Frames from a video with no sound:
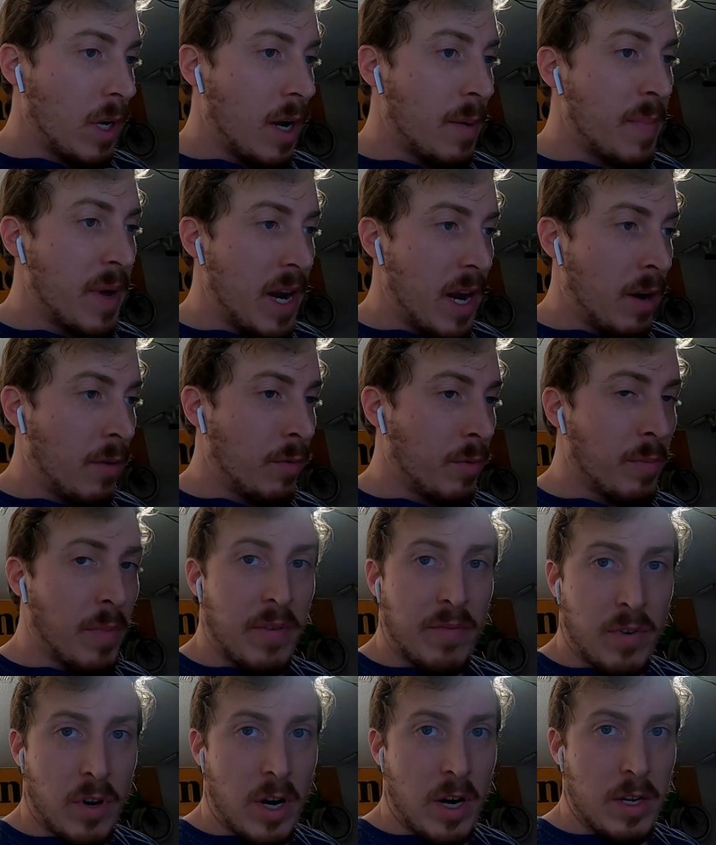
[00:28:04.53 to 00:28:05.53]
I've been out with my
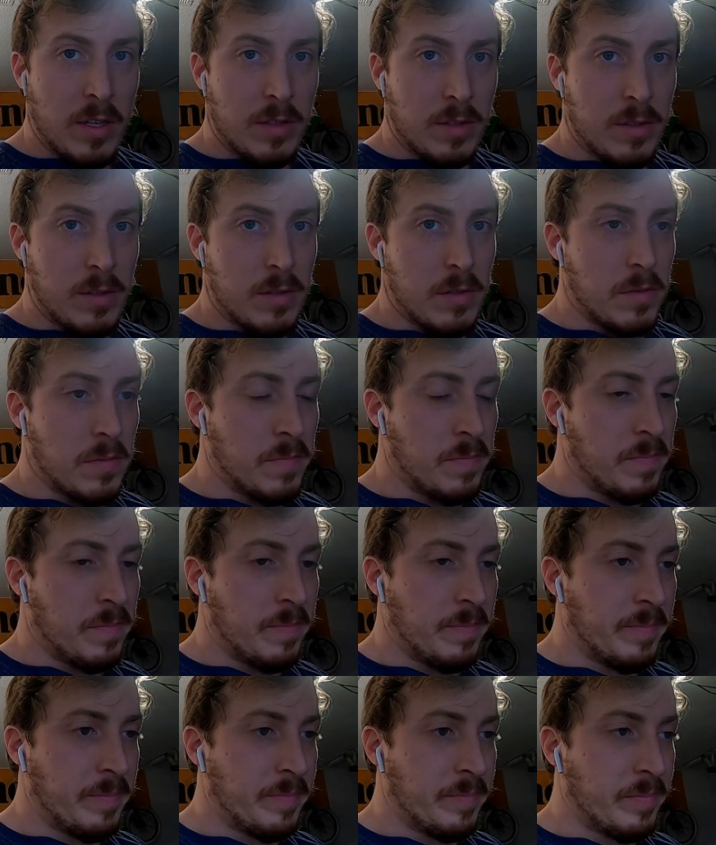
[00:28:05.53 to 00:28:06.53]
friends,
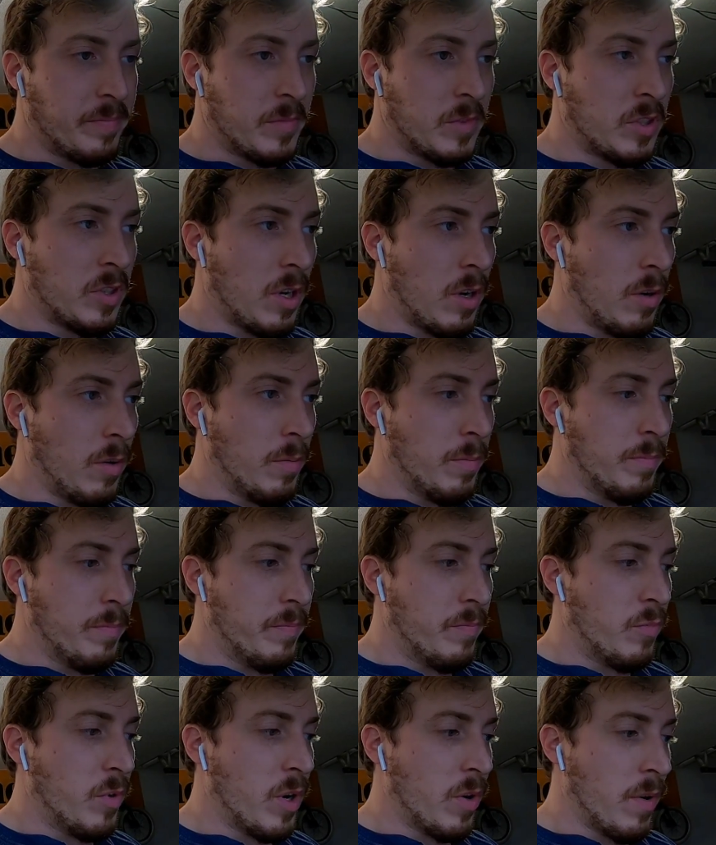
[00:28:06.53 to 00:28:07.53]
so
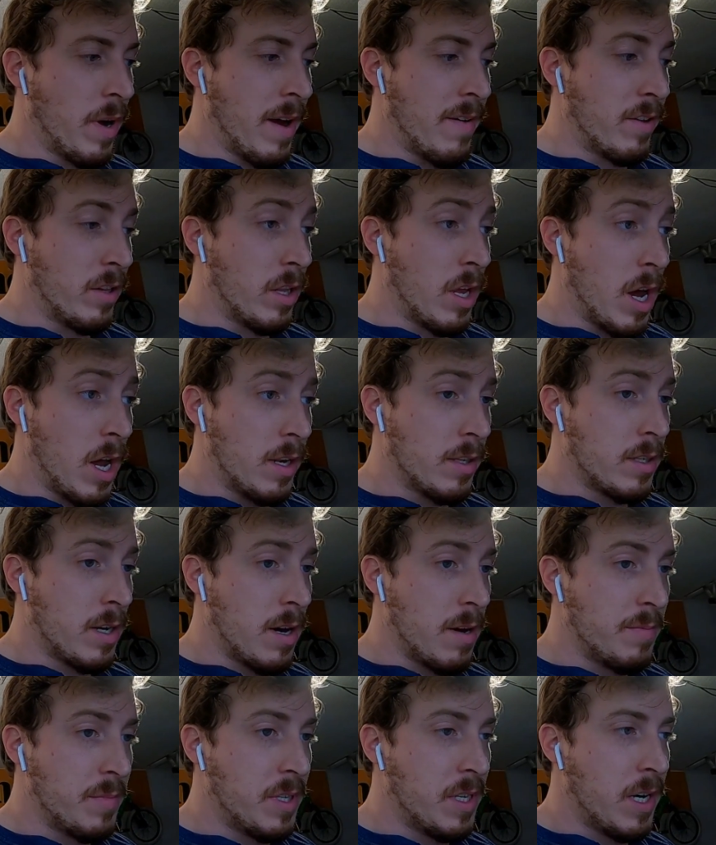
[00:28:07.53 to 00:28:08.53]
we don't have a lot of
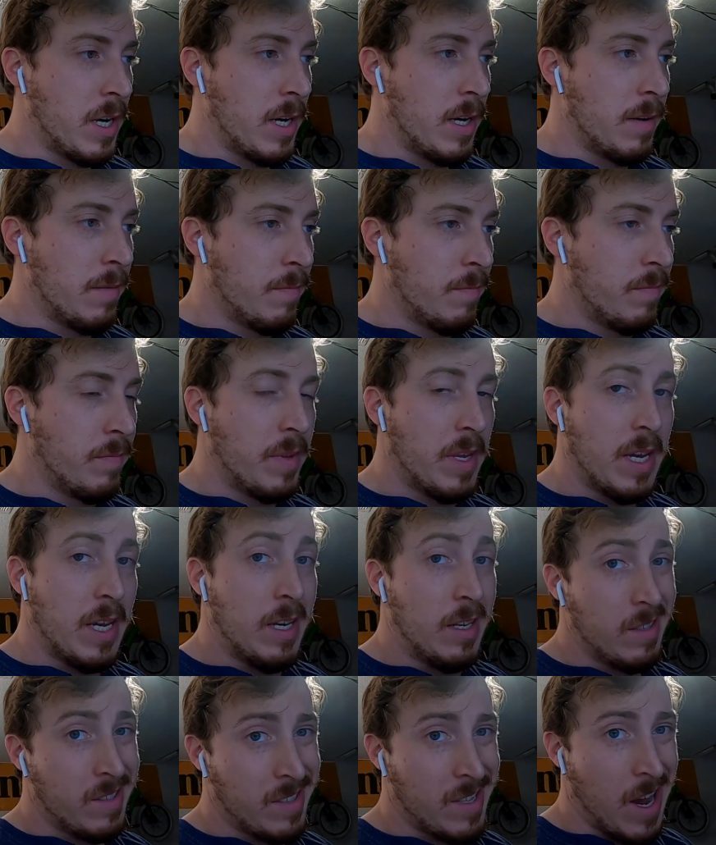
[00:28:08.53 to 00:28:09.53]
time tonight. It
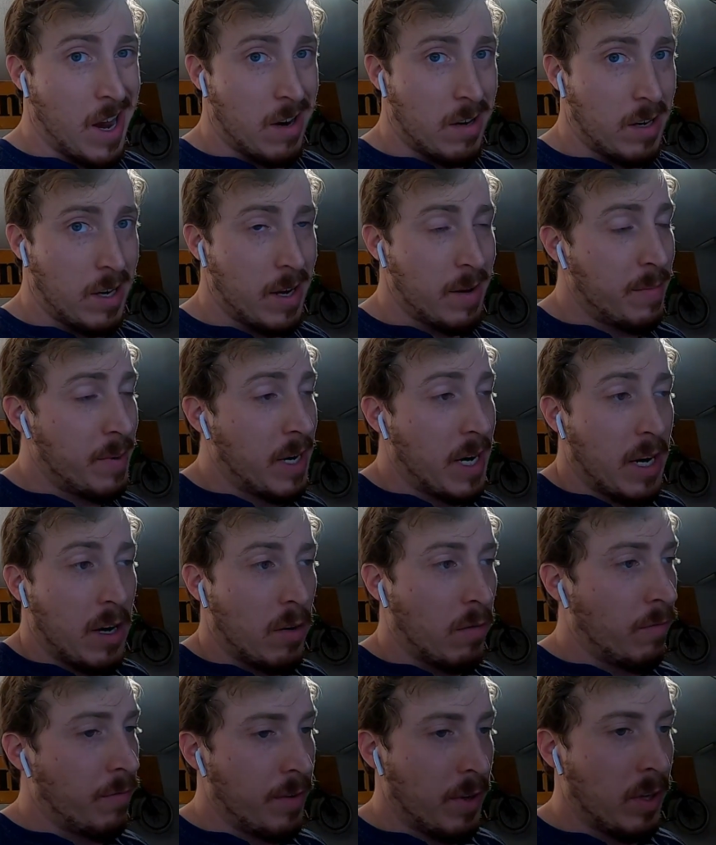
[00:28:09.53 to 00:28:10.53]
is Saturday, but I
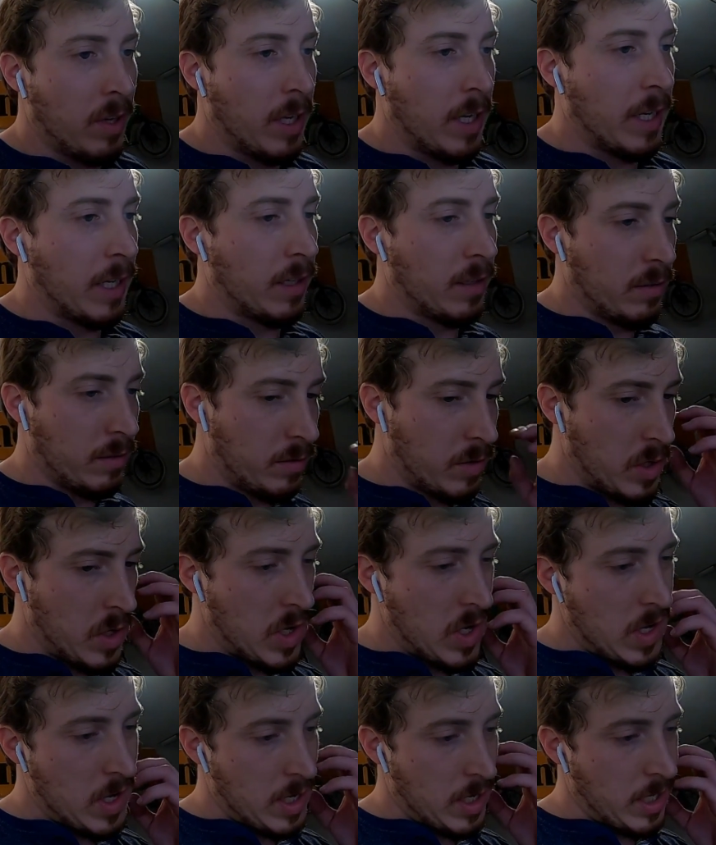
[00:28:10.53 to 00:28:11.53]
don't feel like
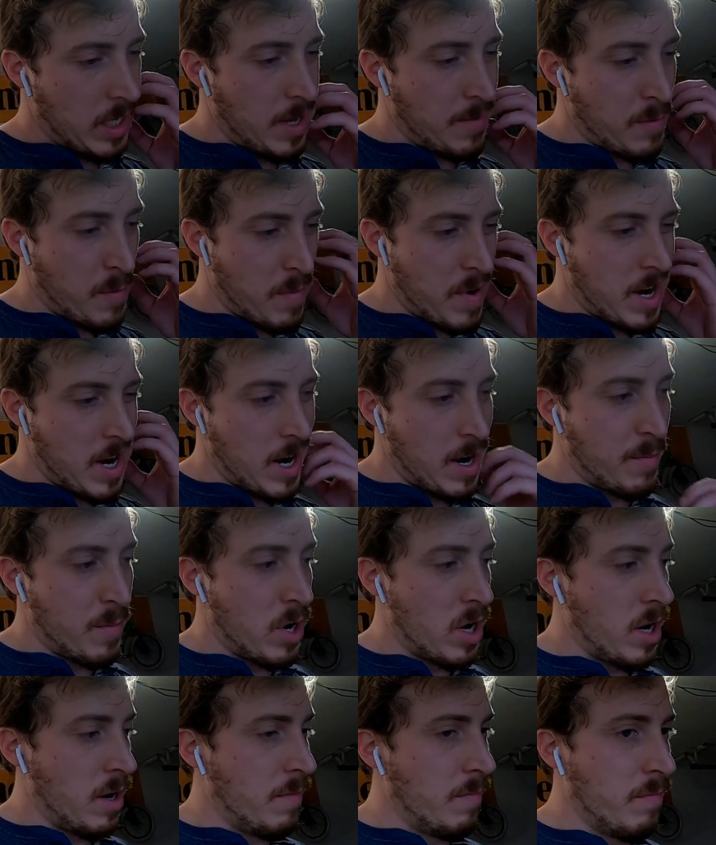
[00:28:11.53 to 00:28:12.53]
keeping my
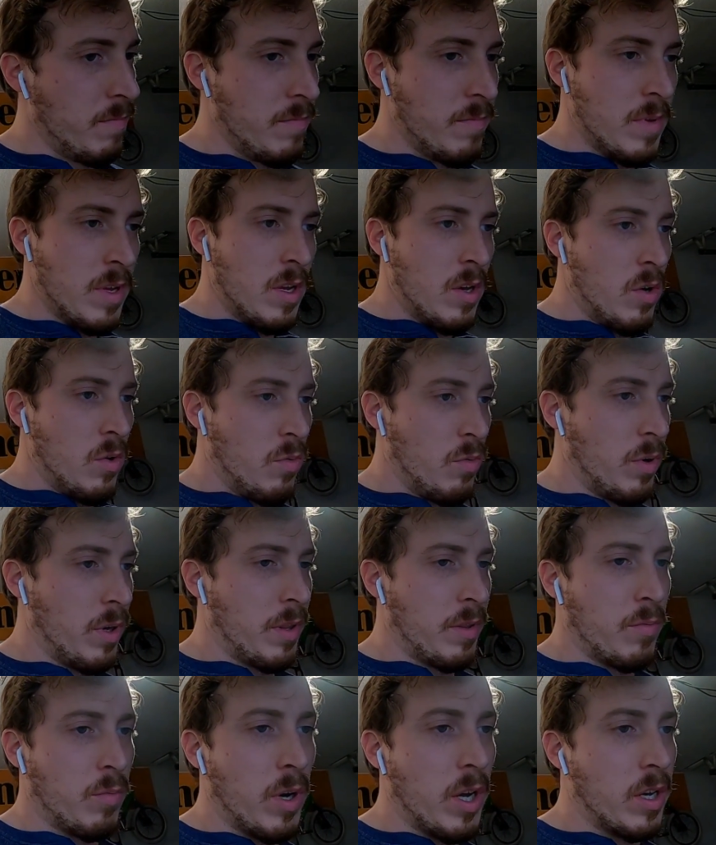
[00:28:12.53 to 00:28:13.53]
neighbor up
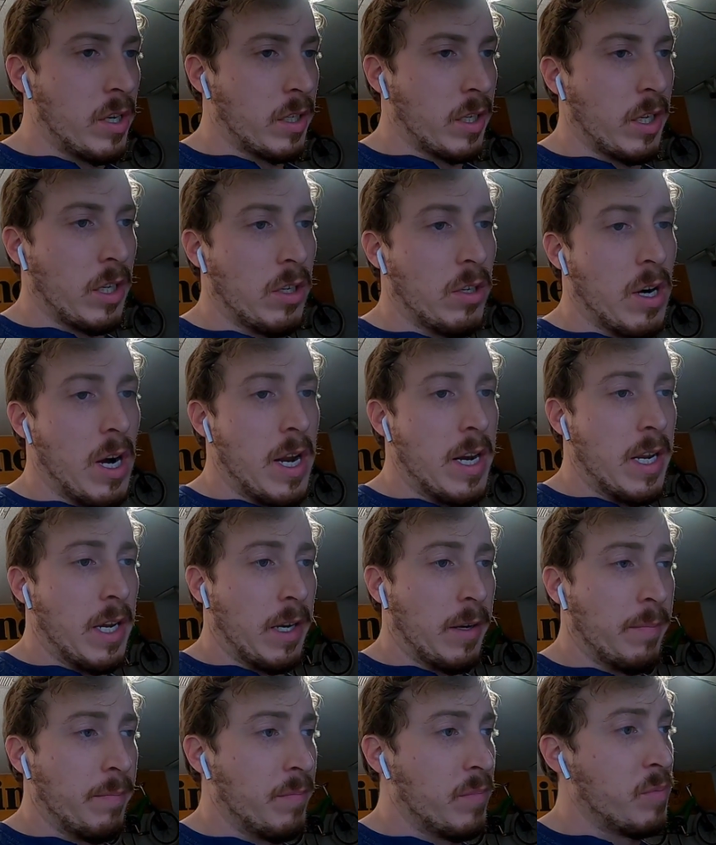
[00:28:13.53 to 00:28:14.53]
with welding and
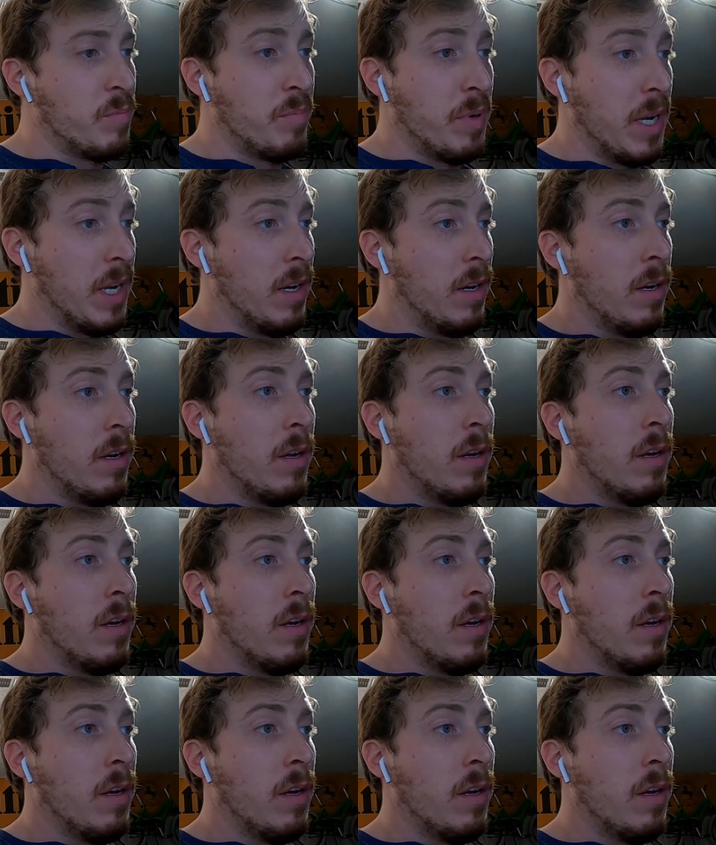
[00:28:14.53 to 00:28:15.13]
grinding. But